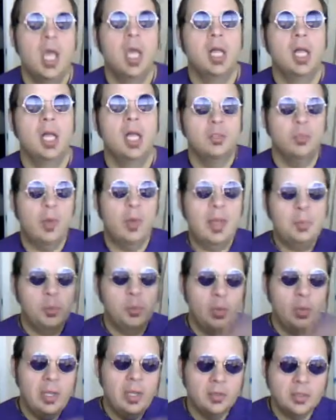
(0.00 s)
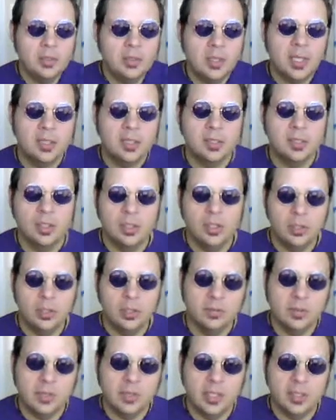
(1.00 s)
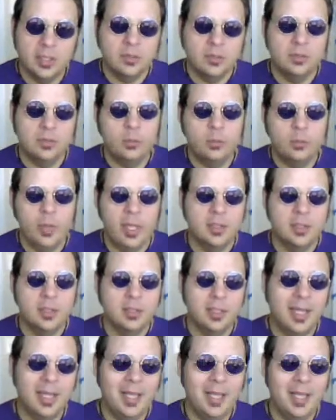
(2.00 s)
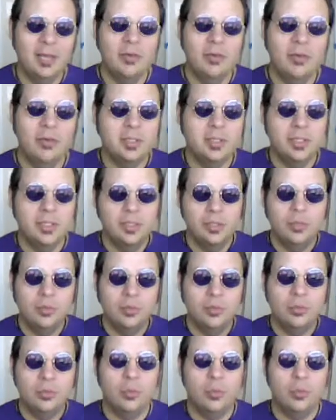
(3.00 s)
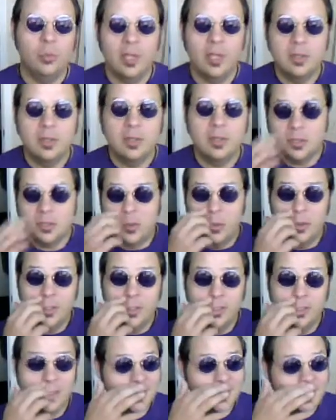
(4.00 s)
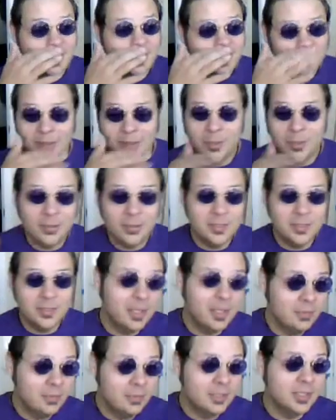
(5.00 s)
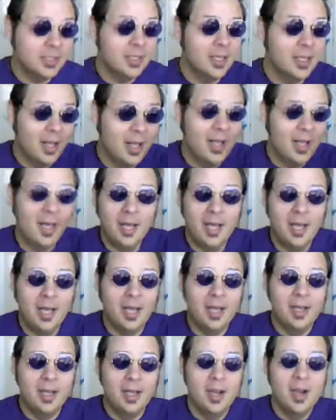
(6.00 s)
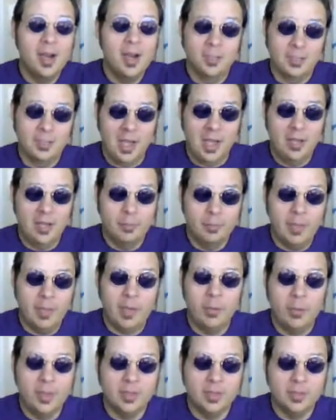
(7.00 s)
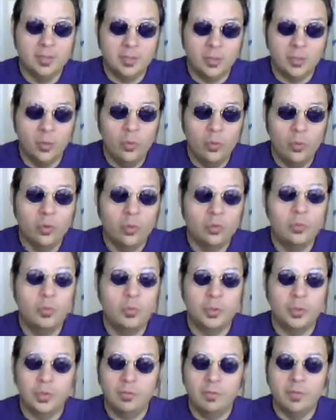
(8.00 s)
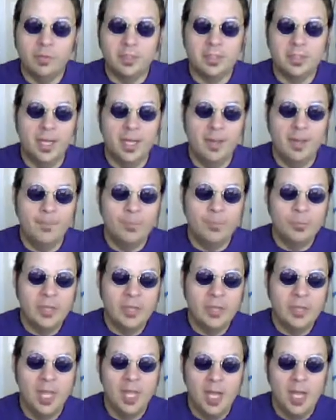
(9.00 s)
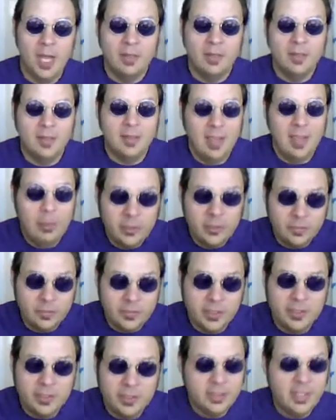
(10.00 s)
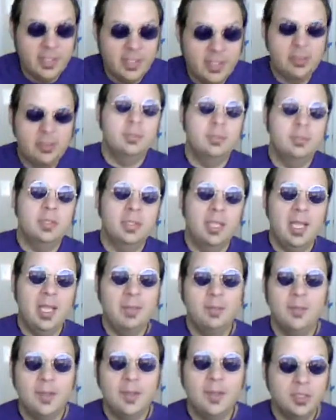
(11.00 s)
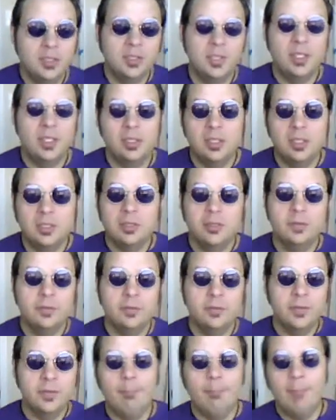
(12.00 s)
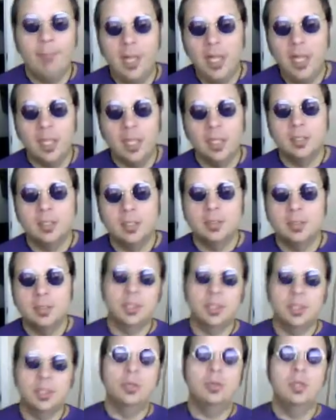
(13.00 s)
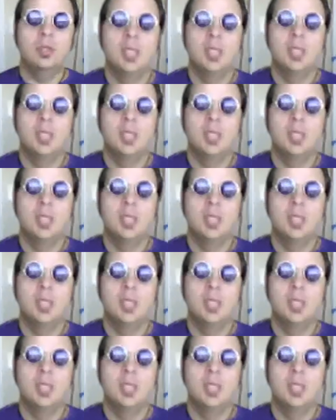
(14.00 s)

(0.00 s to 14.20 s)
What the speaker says: Let's wipe away those 9 turnovers last 2 weeks. I guarantee you, the way the scores ended in those games, down by 1 score to put you over the top, that would have changed the outcome of the game. They just held on to the frickin' ball. So